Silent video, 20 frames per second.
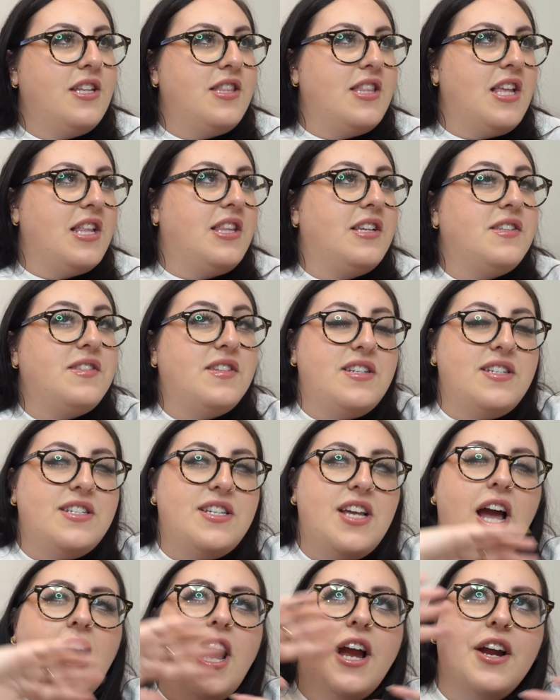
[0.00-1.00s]
that this
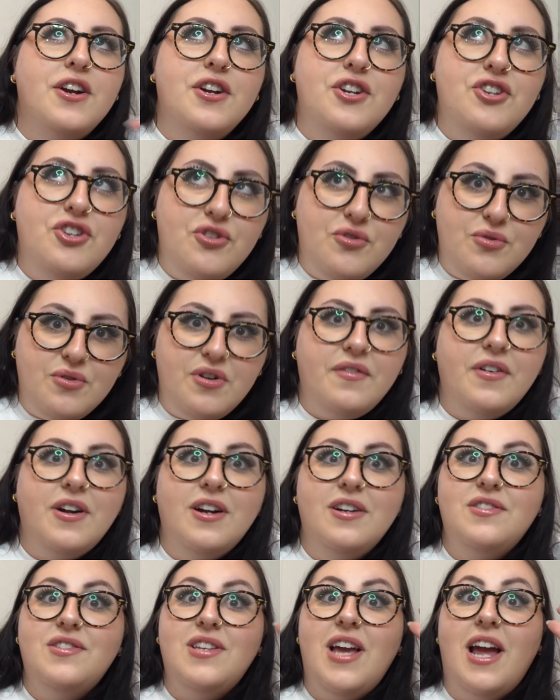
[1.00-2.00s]
entire
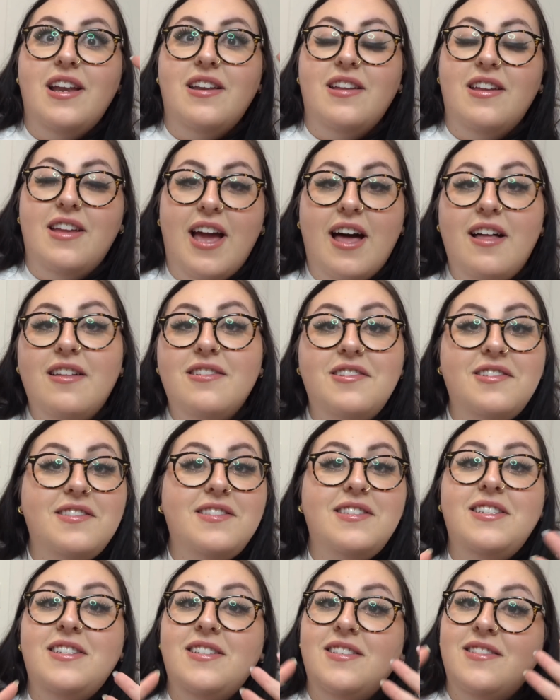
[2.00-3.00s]
universe and
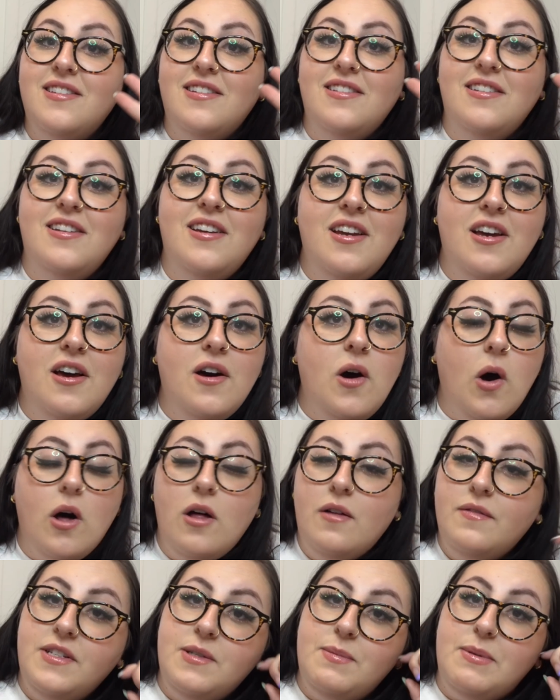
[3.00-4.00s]
galaxies and
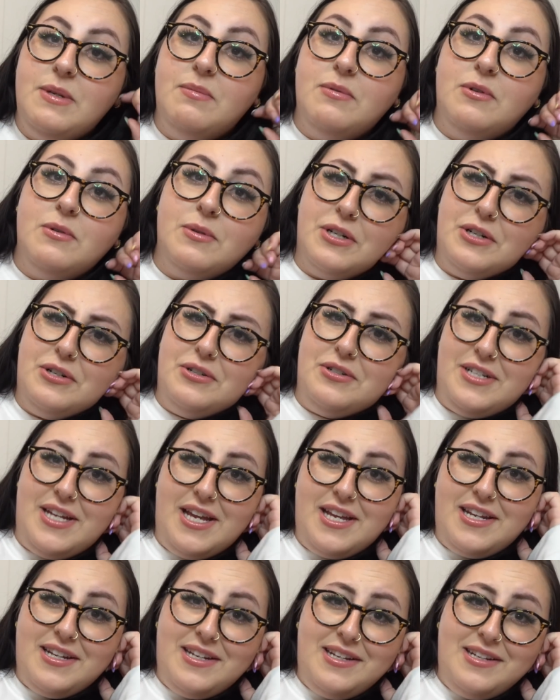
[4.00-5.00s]
all these people were
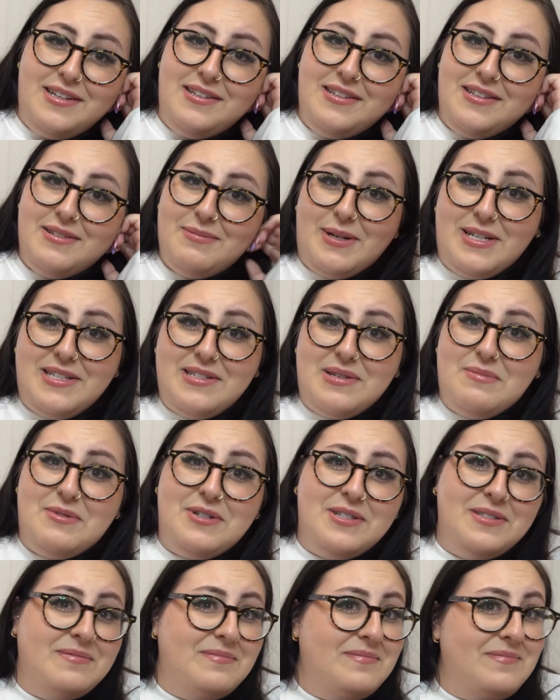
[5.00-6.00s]
created by
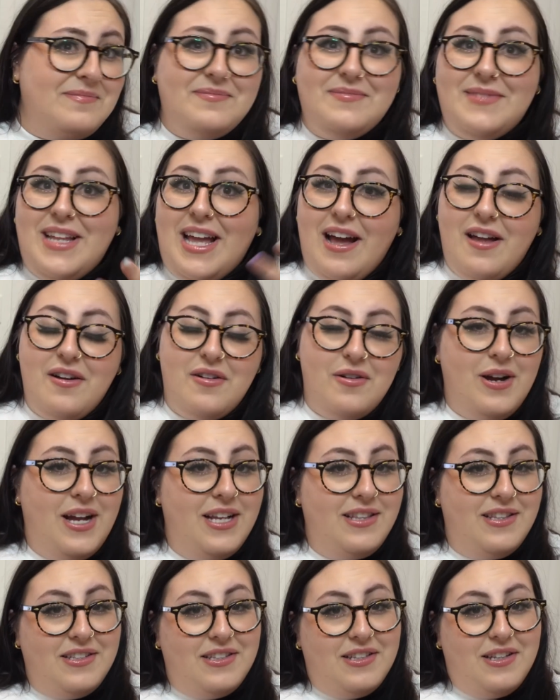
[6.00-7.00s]
someone? I don't know,
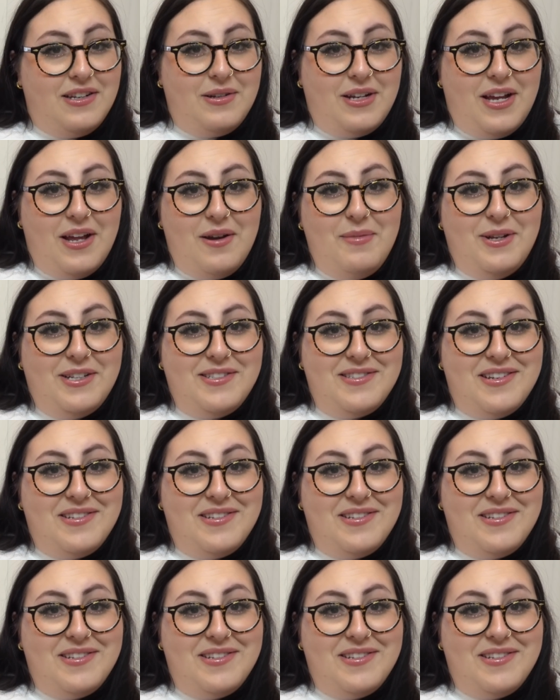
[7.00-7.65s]
I think that it kind of makes